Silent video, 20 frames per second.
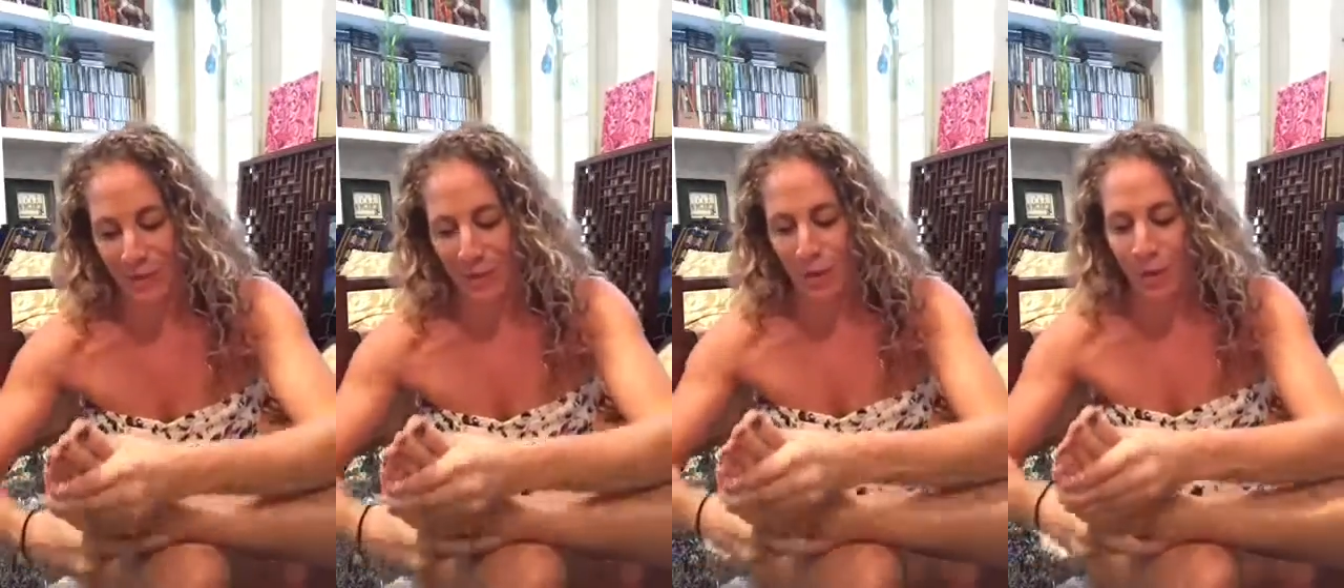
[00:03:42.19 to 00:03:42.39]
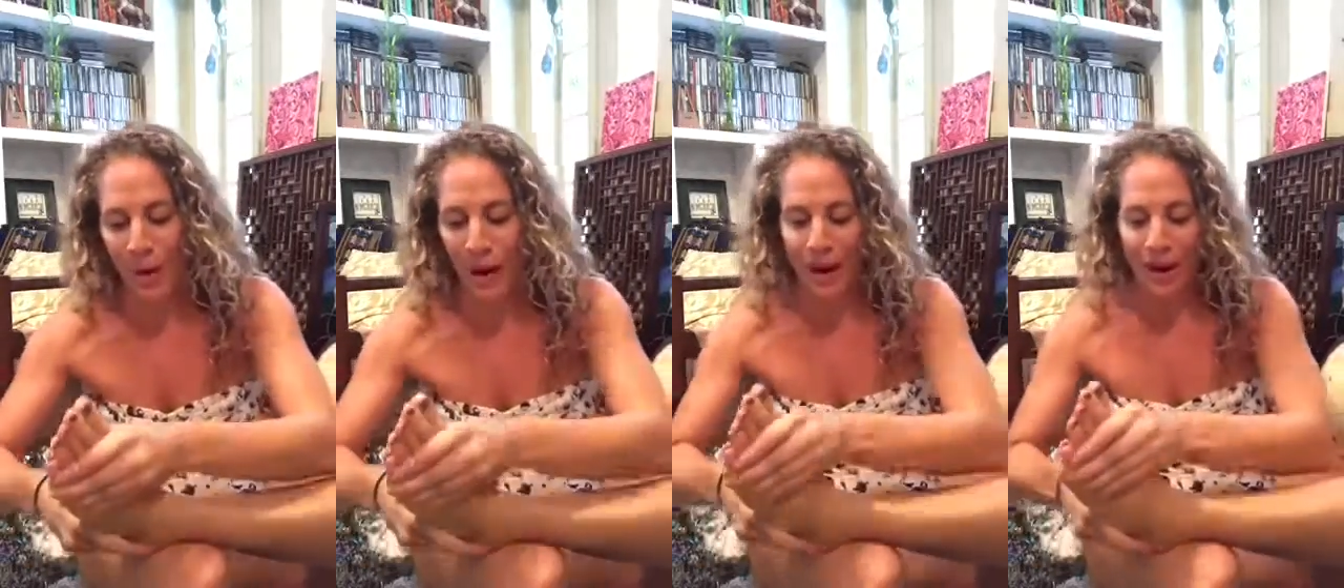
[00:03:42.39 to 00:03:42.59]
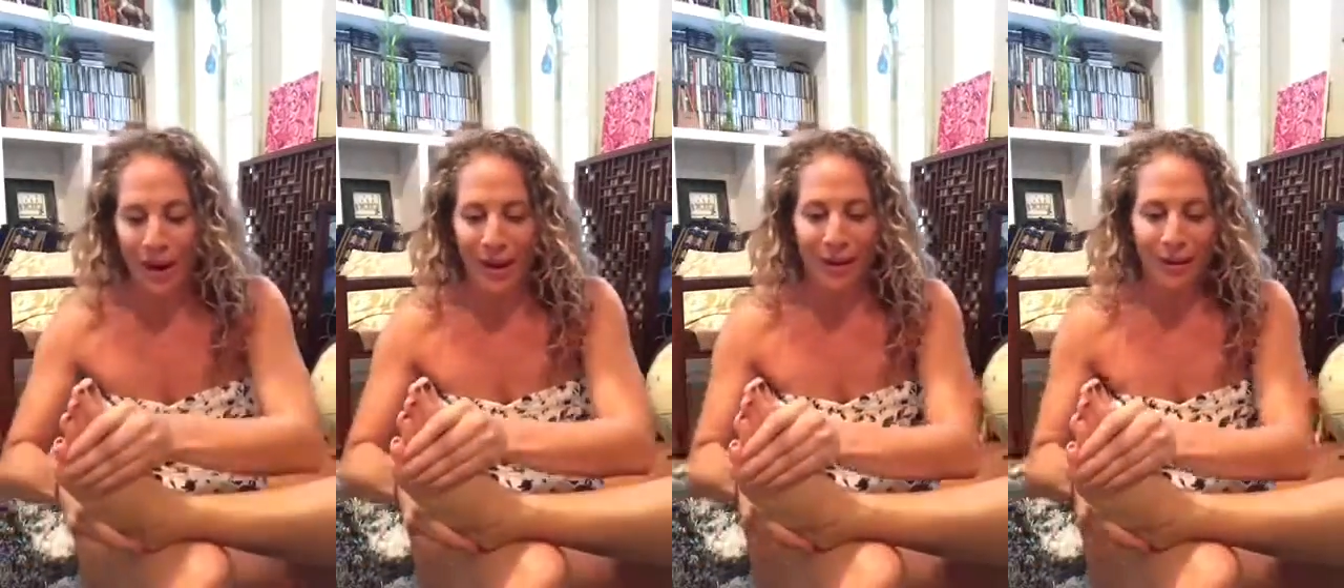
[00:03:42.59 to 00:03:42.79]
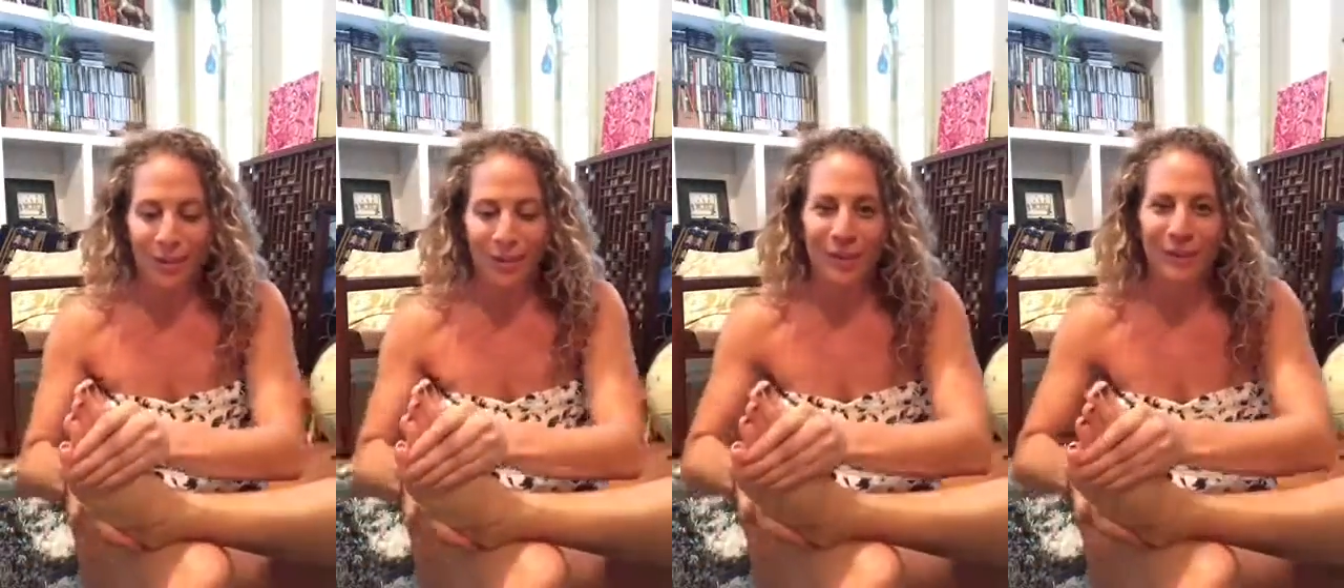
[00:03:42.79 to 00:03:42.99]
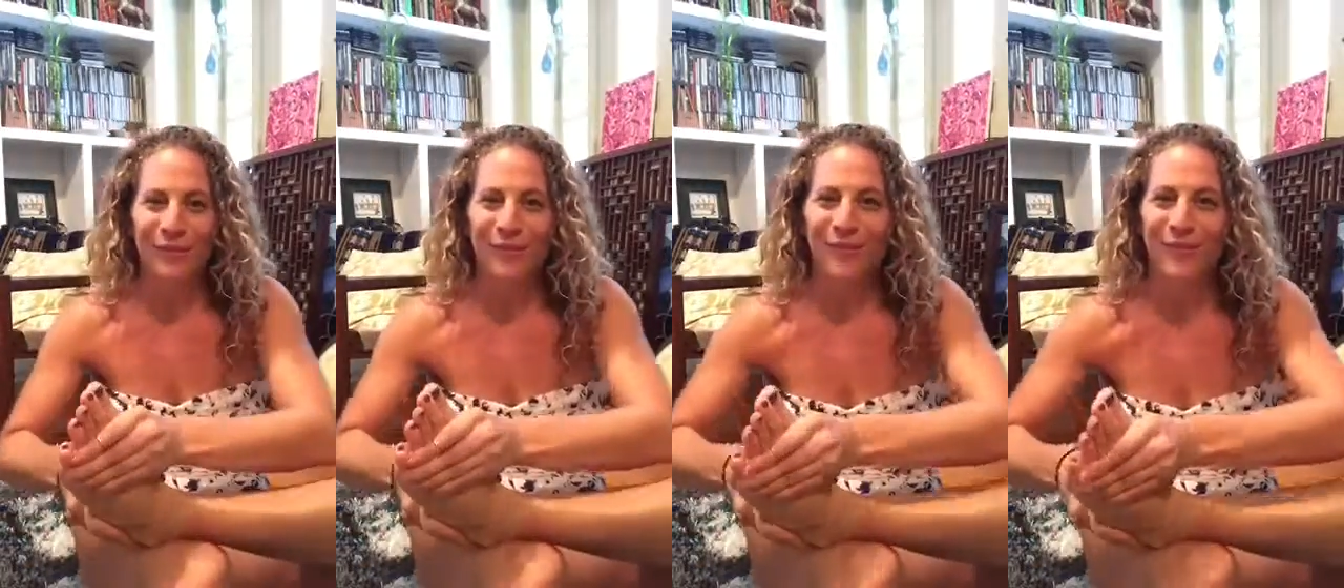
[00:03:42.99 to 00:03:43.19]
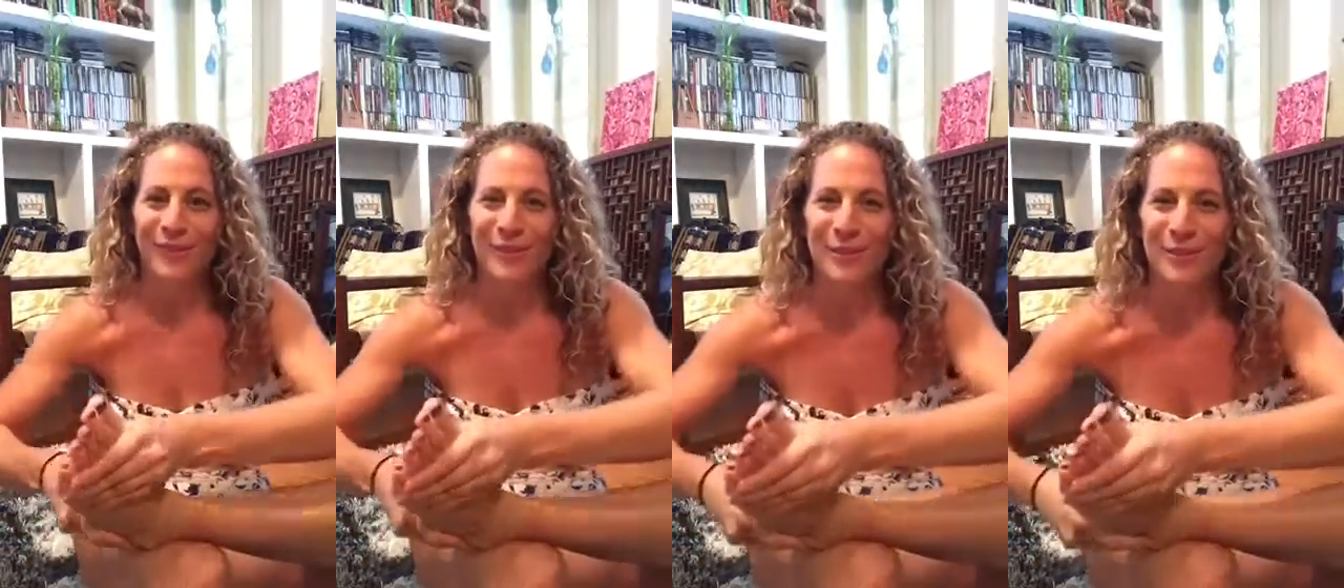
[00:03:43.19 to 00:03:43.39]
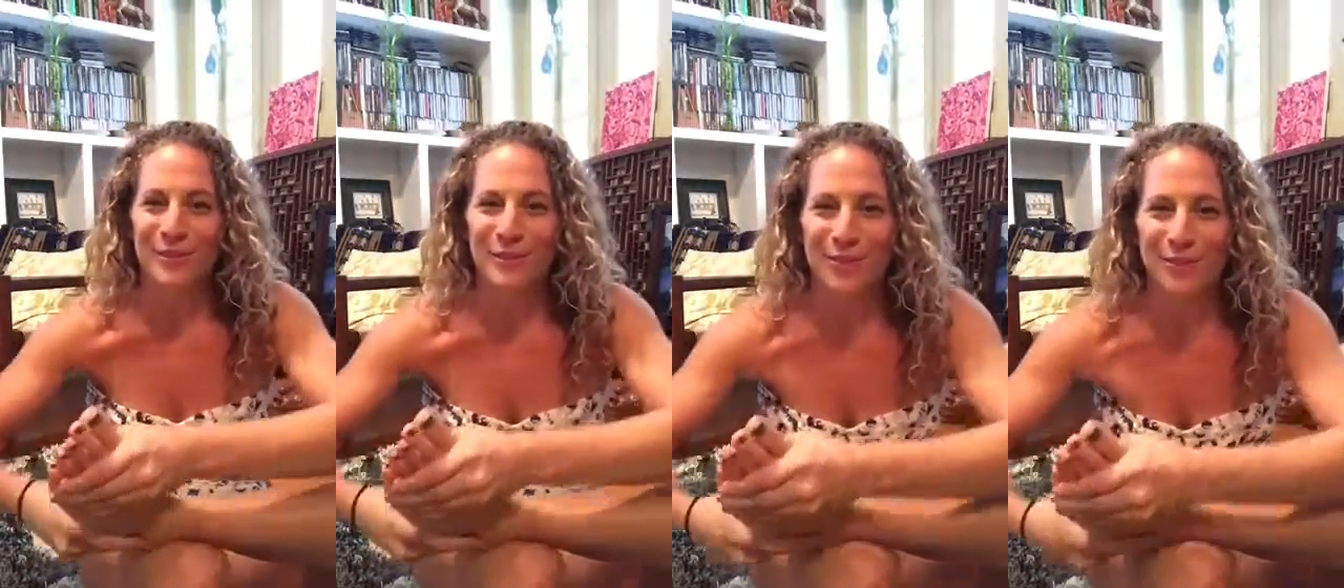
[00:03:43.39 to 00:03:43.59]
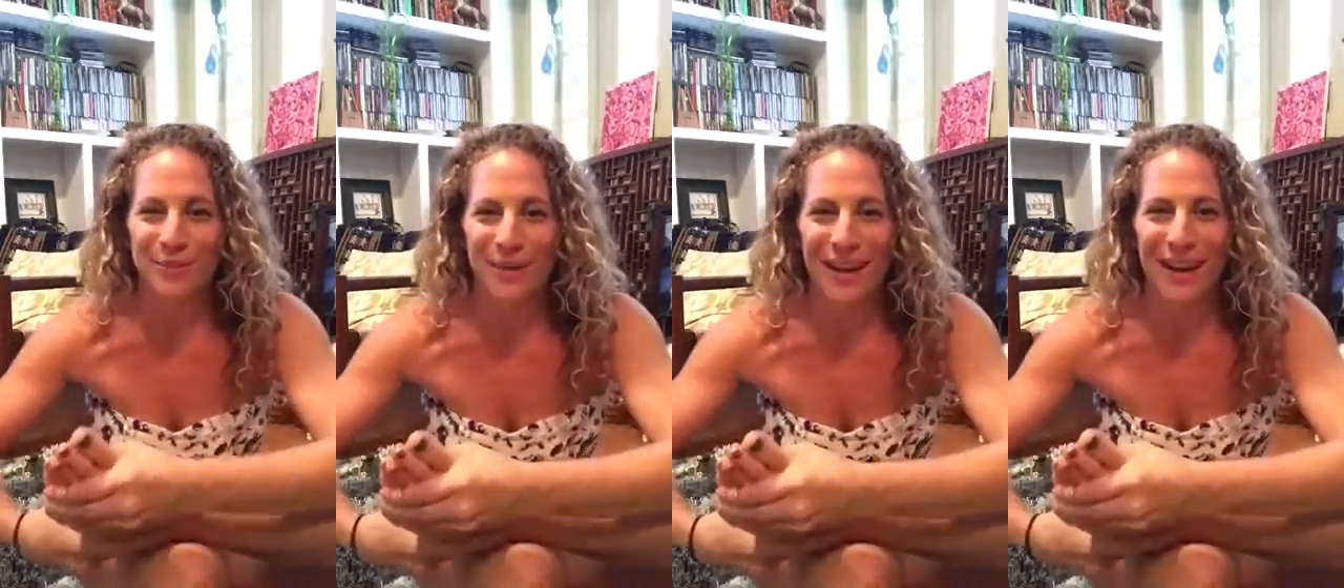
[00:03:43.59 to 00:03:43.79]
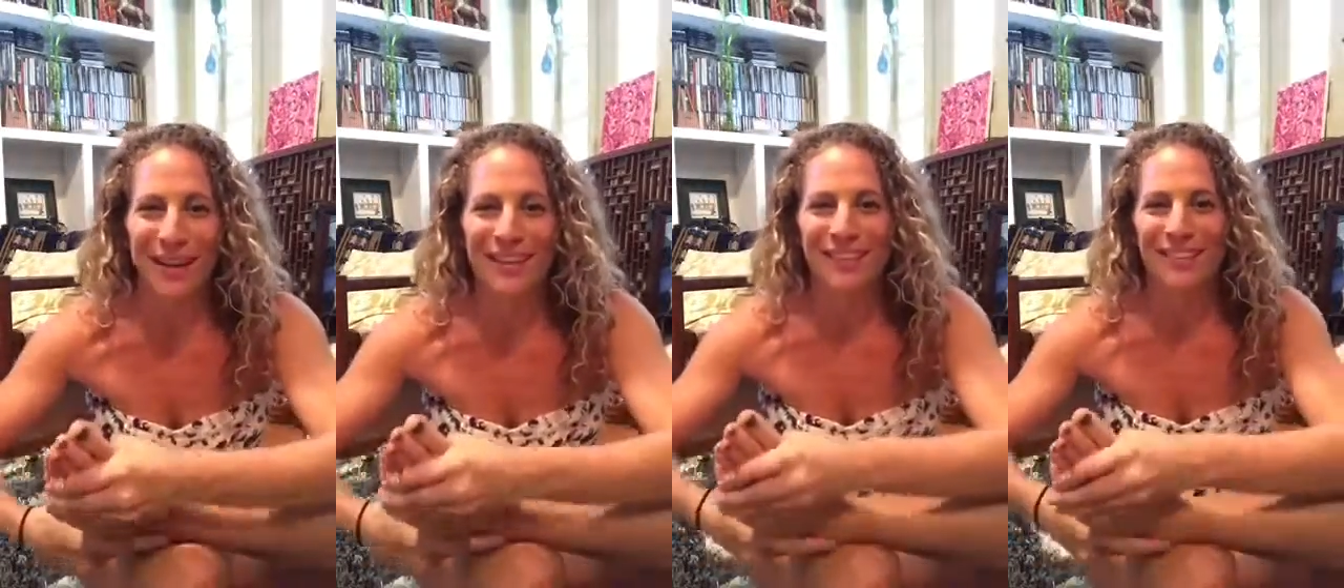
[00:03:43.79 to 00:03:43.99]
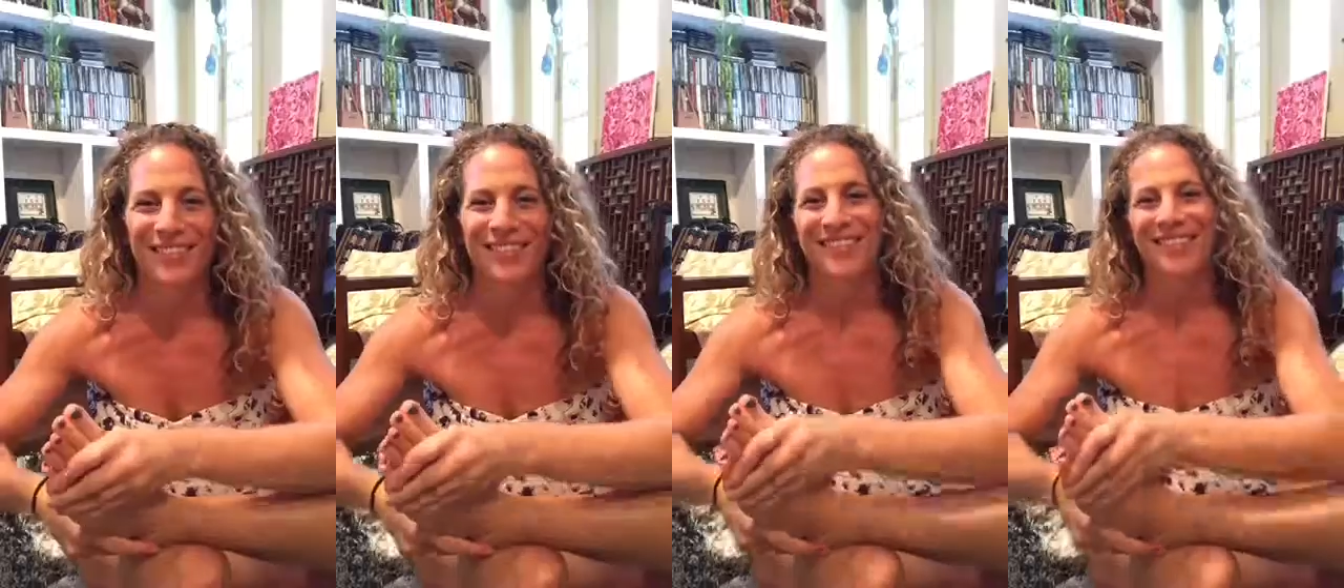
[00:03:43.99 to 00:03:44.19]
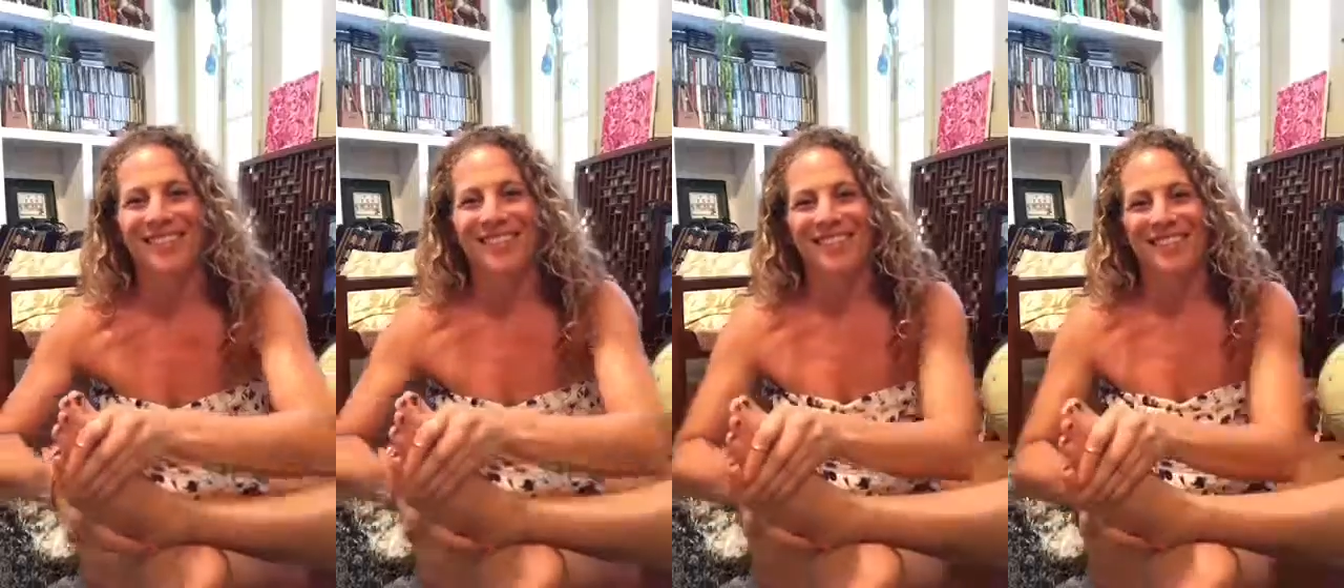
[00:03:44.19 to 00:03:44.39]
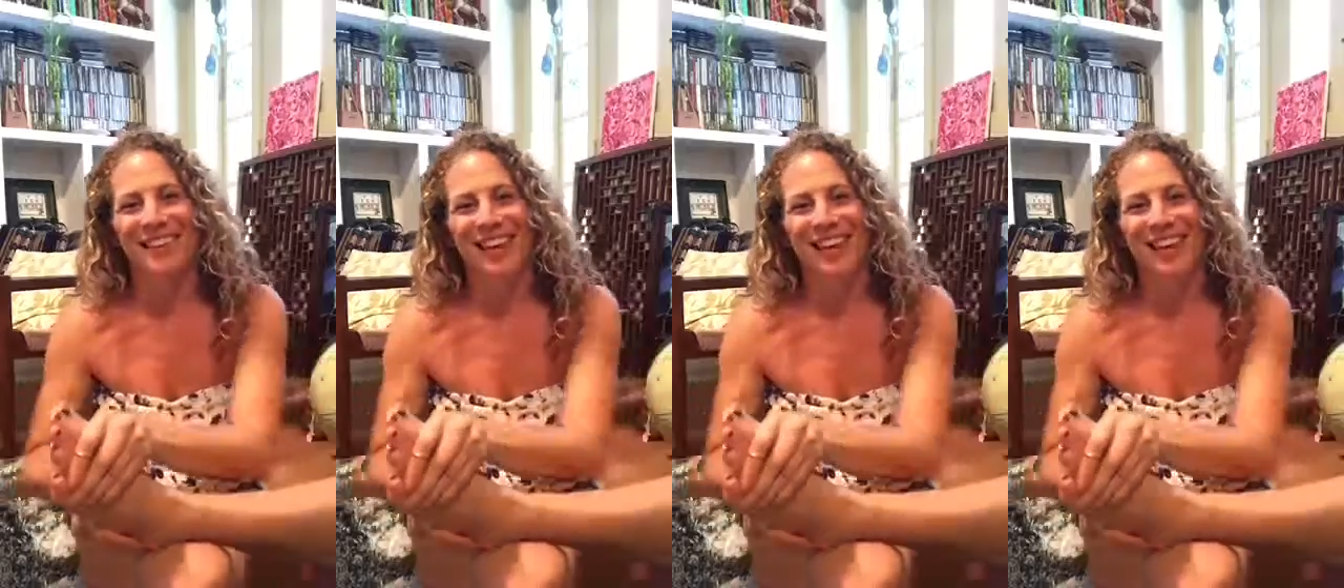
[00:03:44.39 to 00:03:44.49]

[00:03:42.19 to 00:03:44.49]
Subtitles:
Wow, my foot spirals,